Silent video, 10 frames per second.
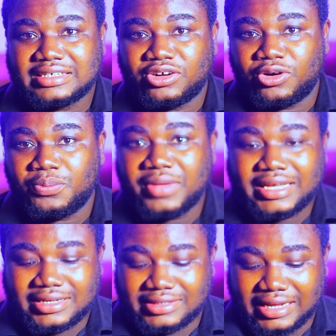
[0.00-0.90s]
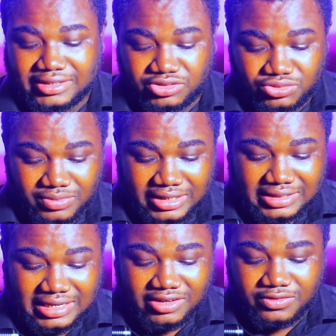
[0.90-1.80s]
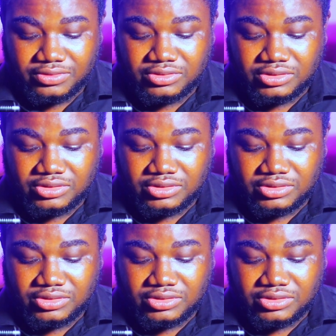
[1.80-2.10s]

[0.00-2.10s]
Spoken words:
or make the instrumental.